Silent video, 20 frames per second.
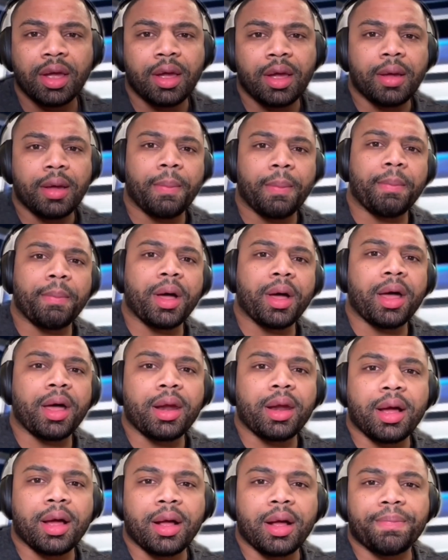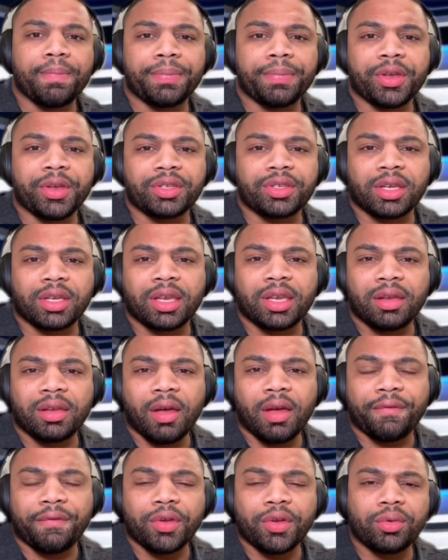but there's a
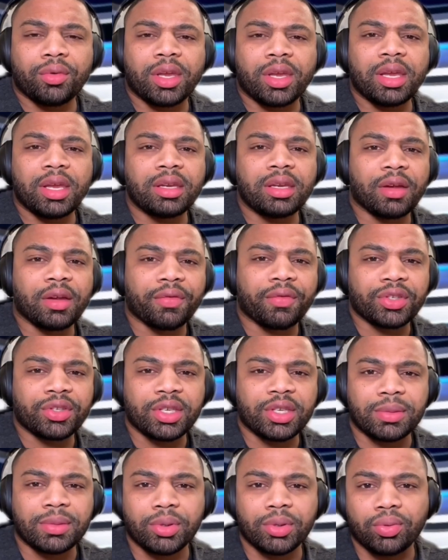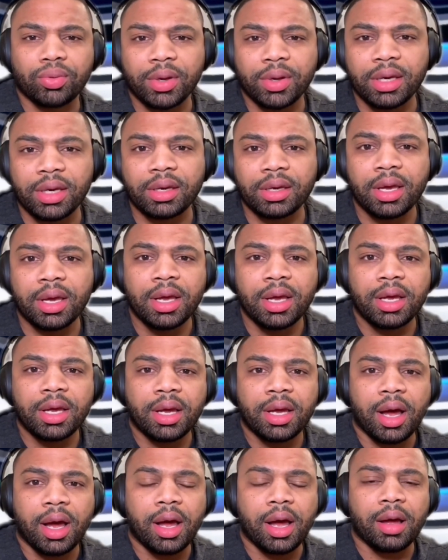few key differences between
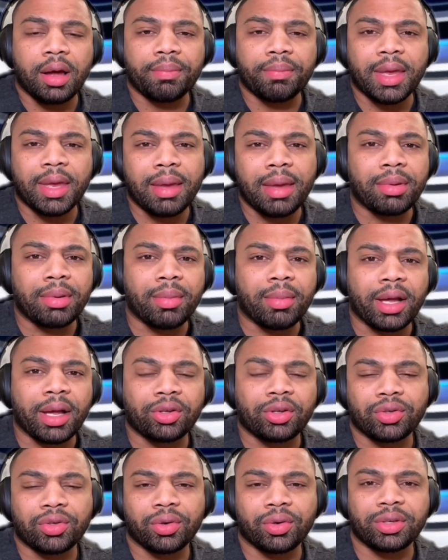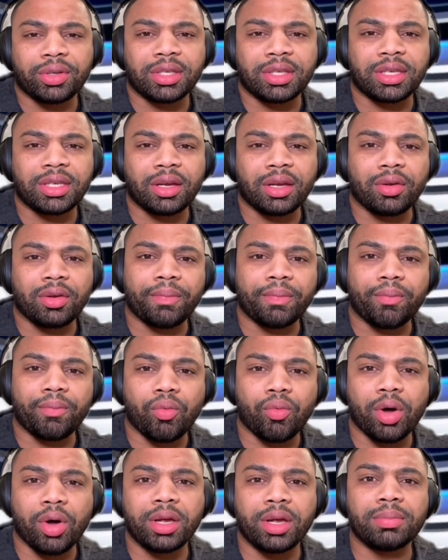him and Michael Jordan still.
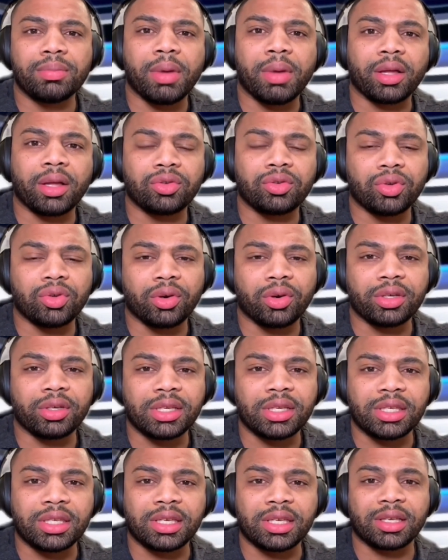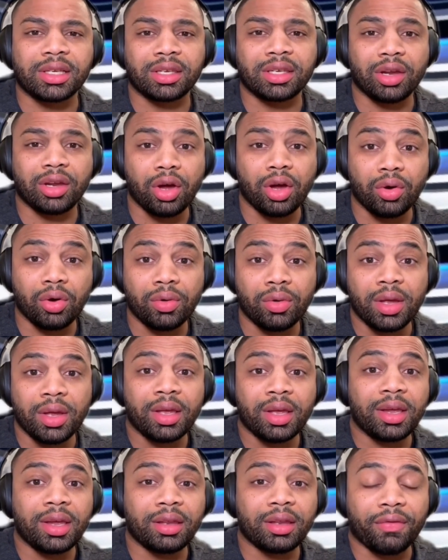One, Michael Jordan is 6-0
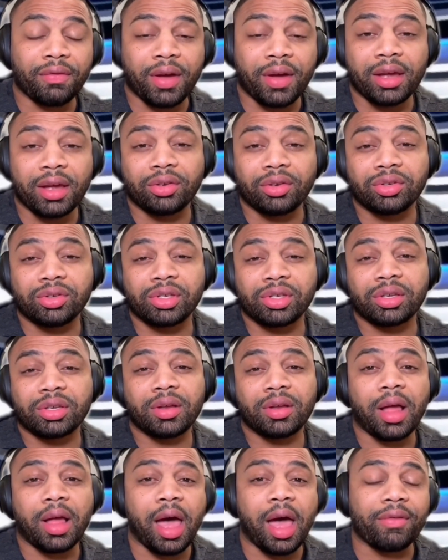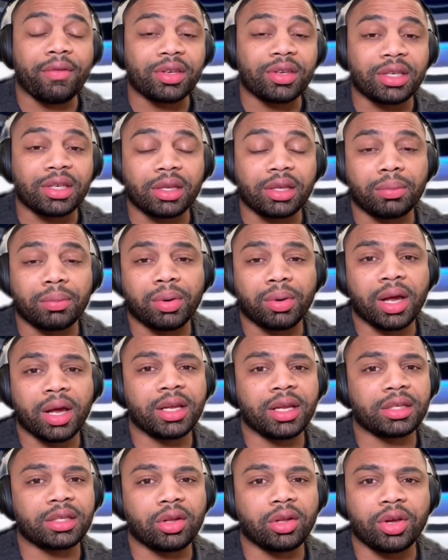in the finals. Obviously, LeBron
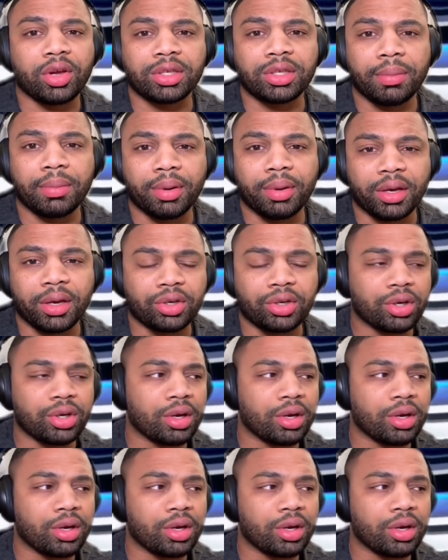has lost a bunch.